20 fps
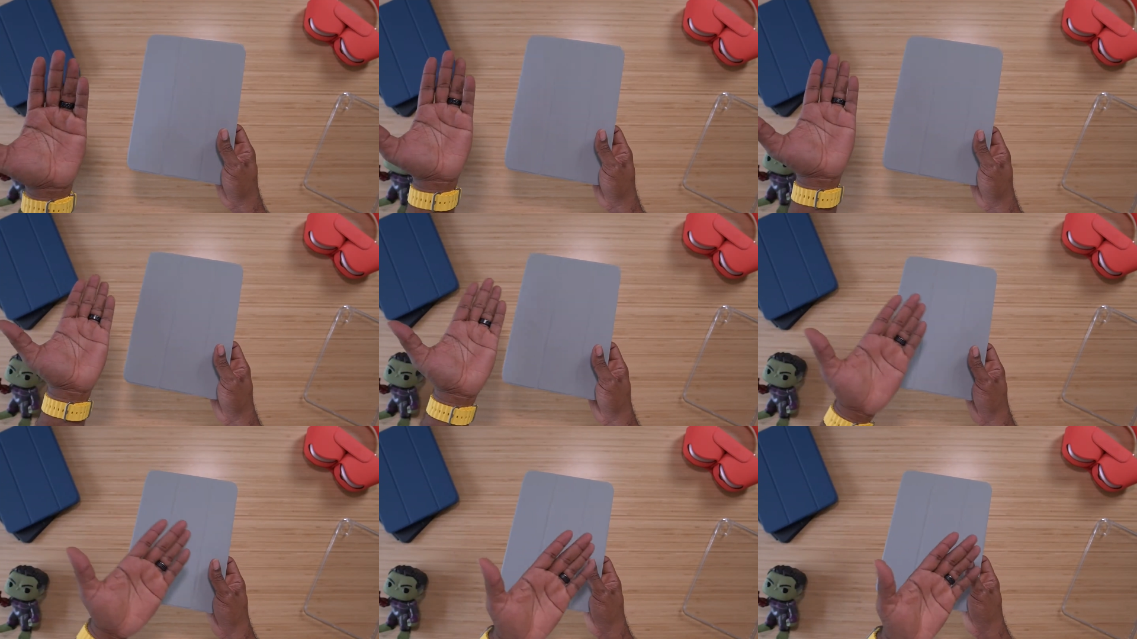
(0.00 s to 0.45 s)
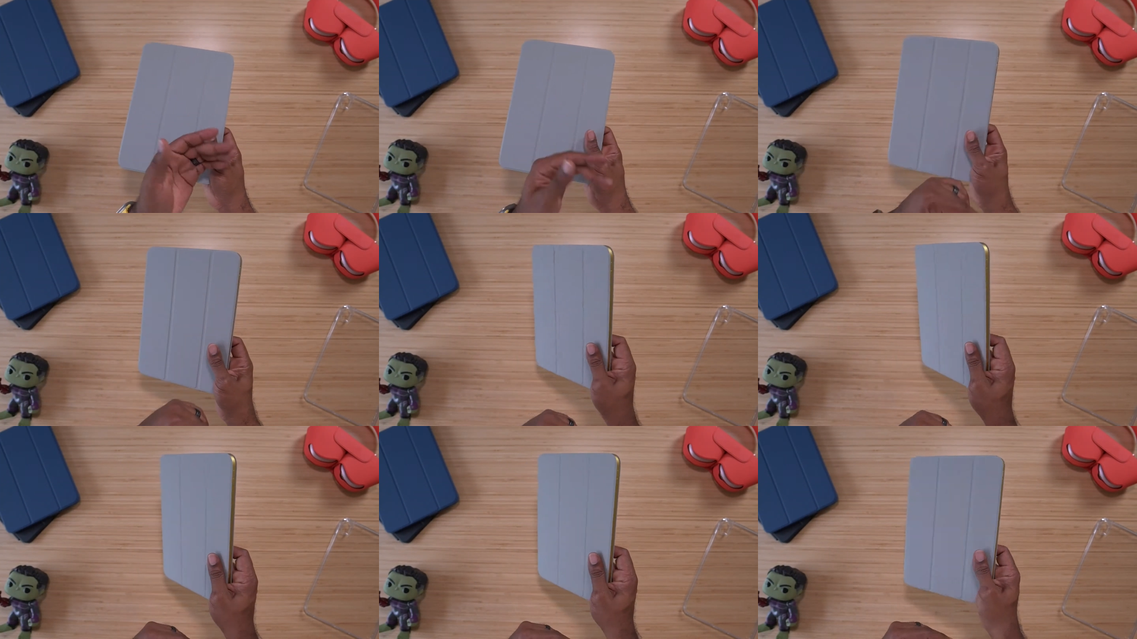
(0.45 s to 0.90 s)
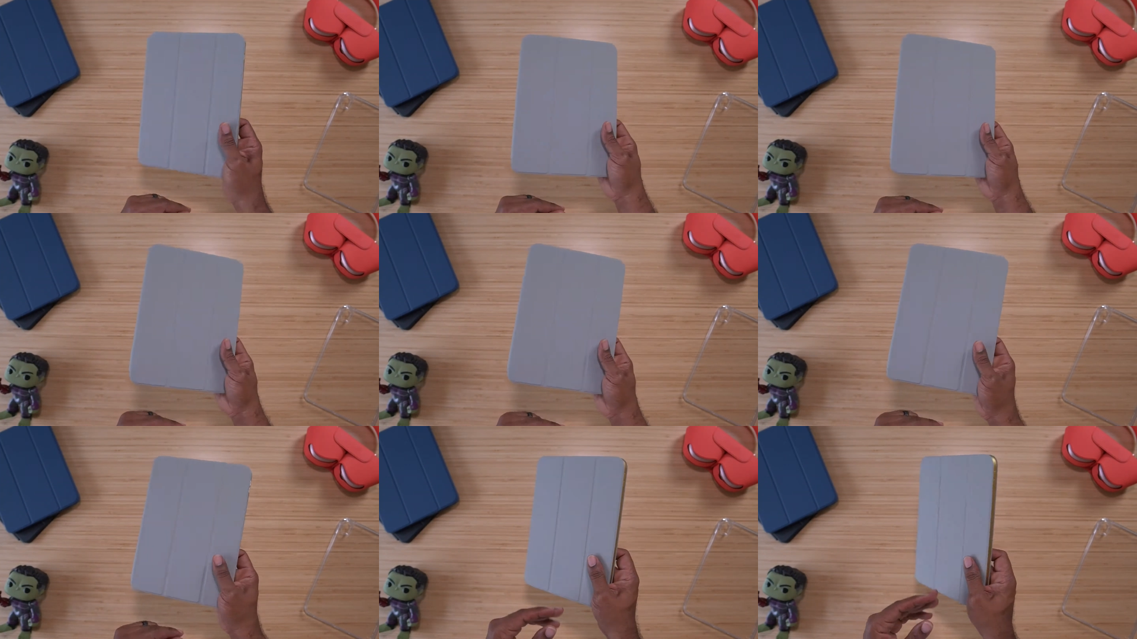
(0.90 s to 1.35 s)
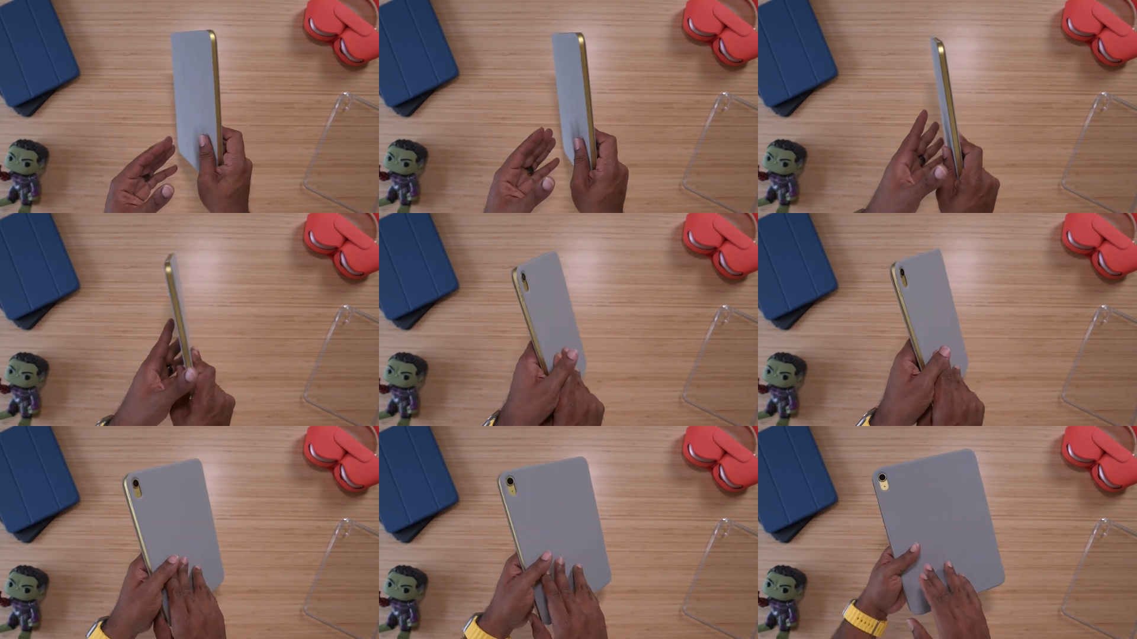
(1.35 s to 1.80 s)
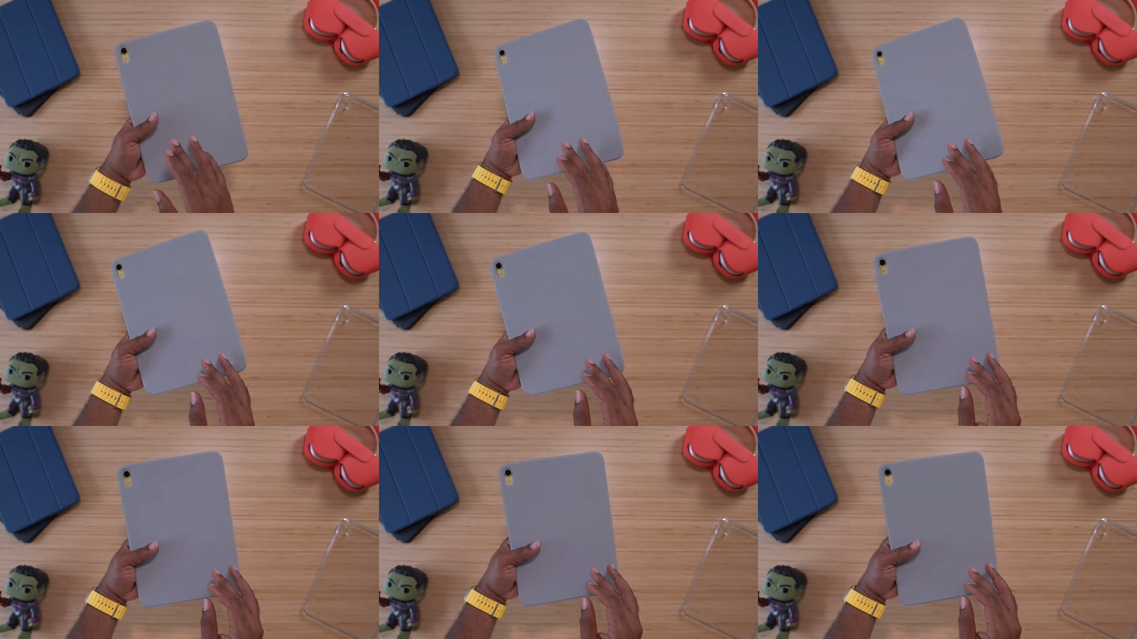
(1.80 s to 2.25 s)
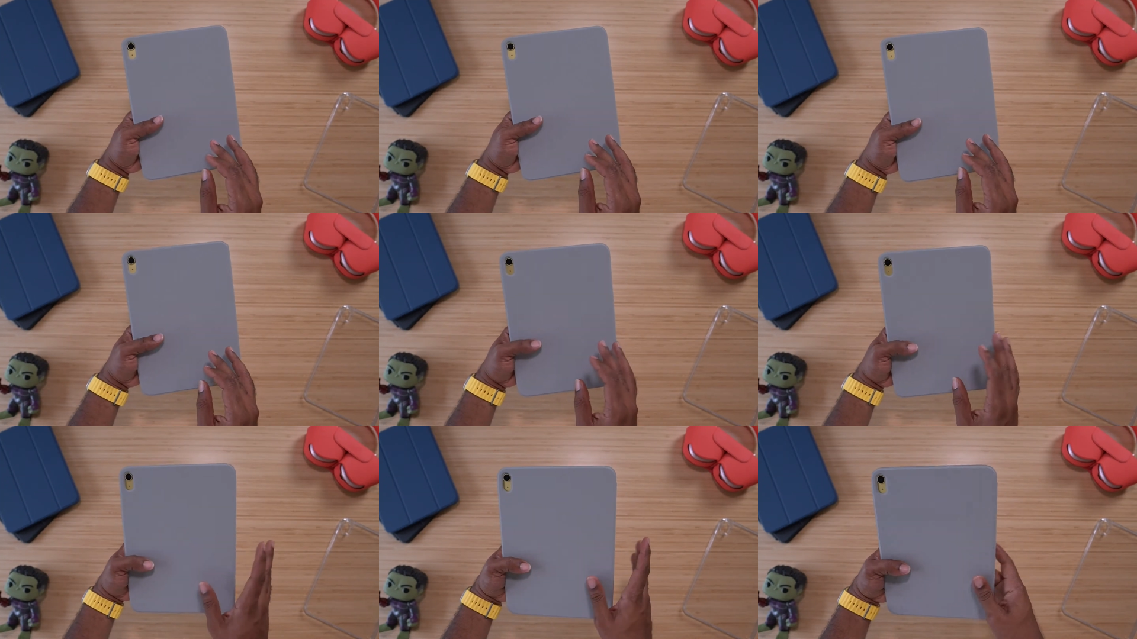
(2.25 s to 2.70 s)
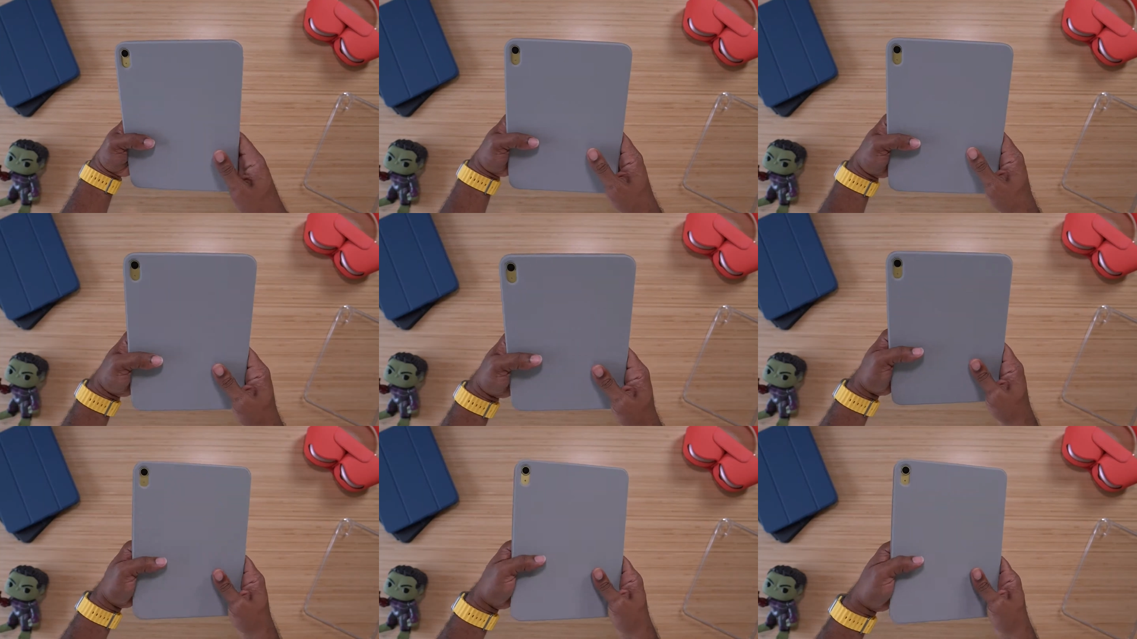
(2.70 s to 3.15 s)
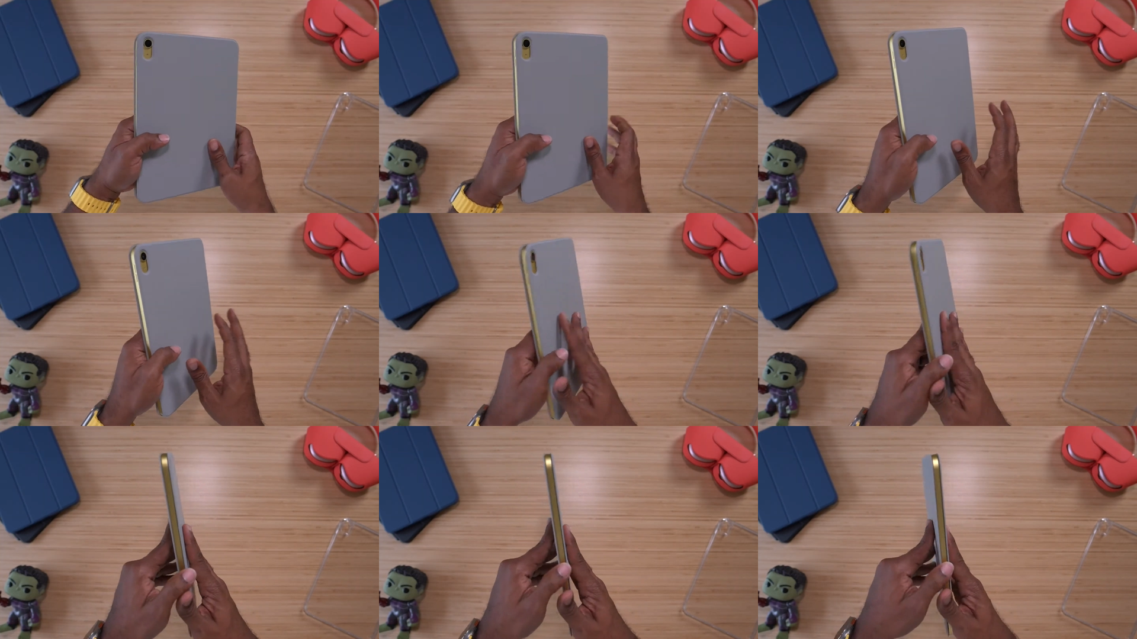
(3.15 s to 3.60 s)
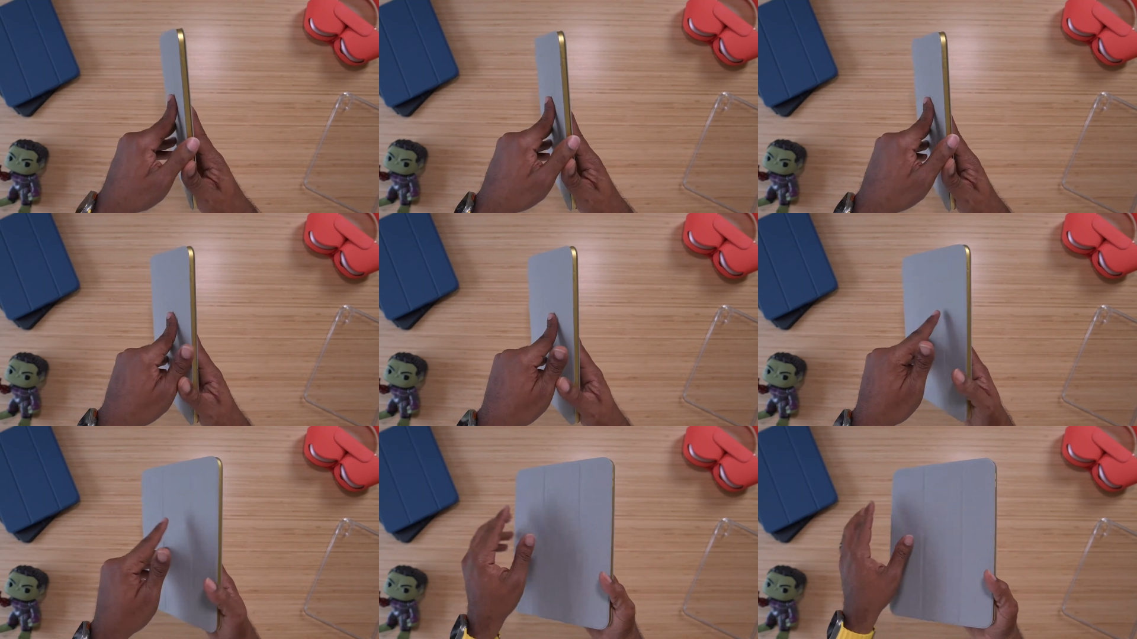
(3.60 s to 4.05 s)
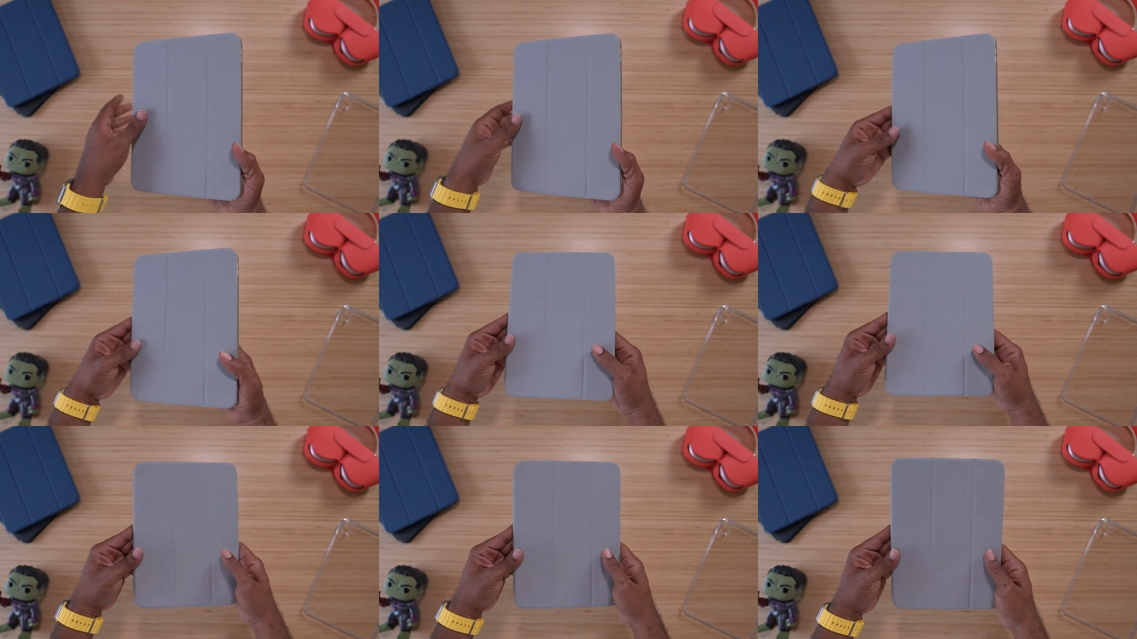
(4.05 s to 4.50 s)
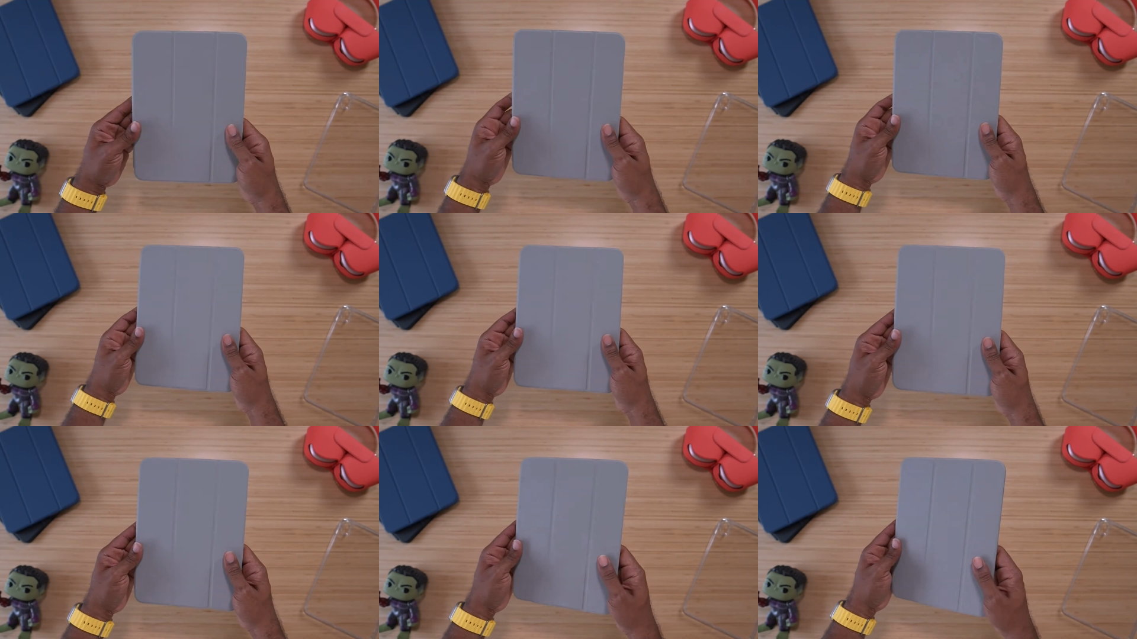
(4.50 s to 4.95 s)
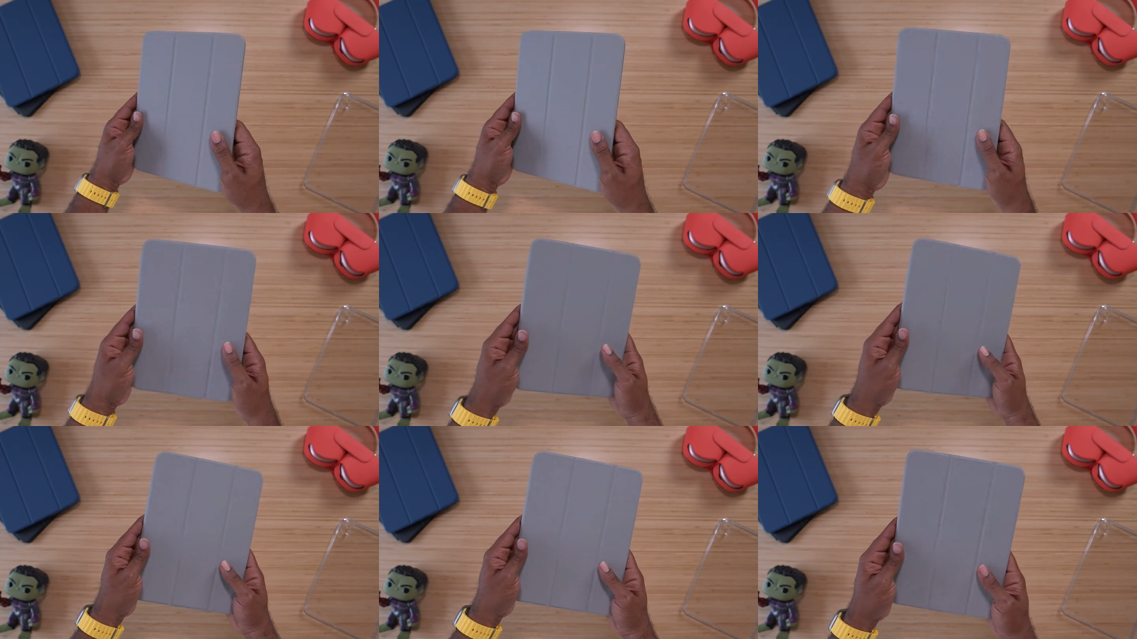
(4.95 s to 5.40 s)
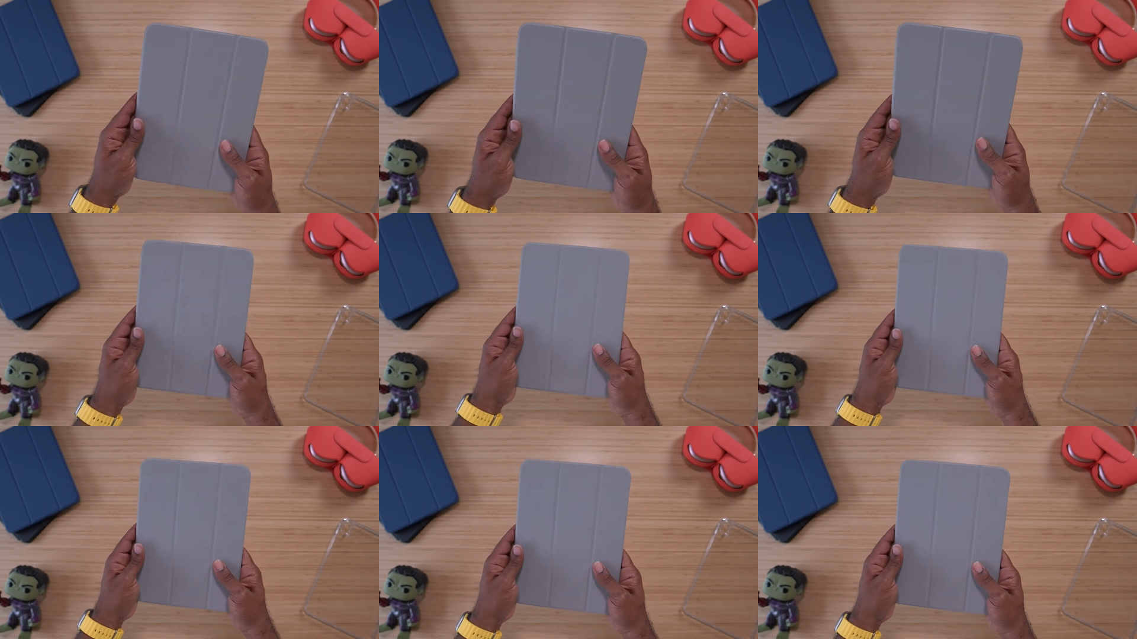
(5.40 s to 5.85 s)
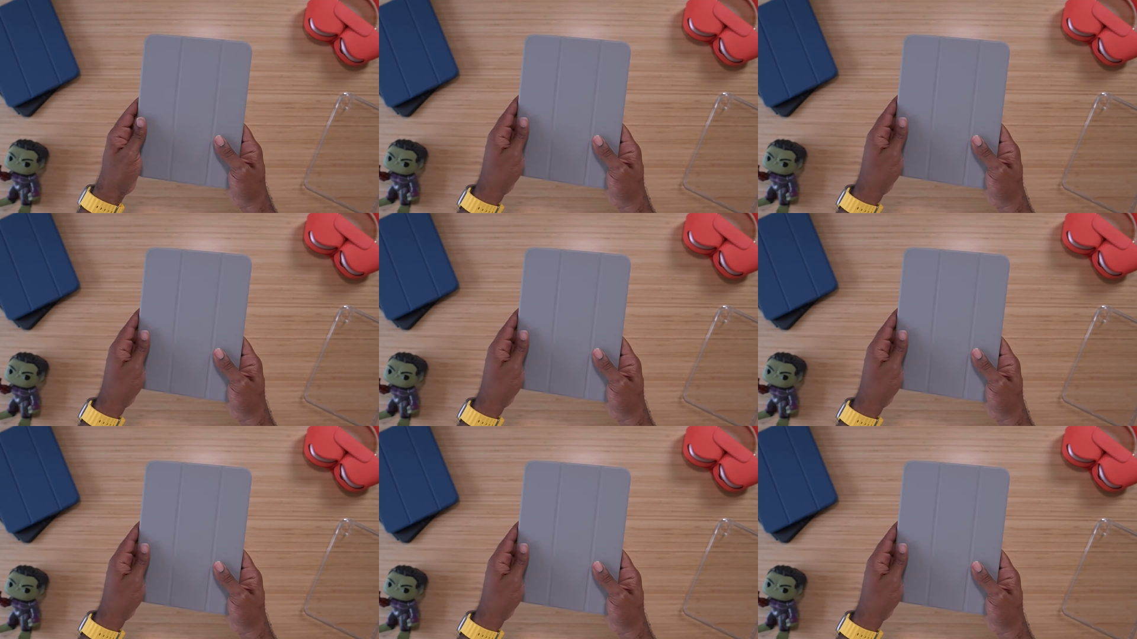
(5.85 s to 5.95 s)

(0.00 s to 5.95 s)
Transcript: [unreadable: no face in view]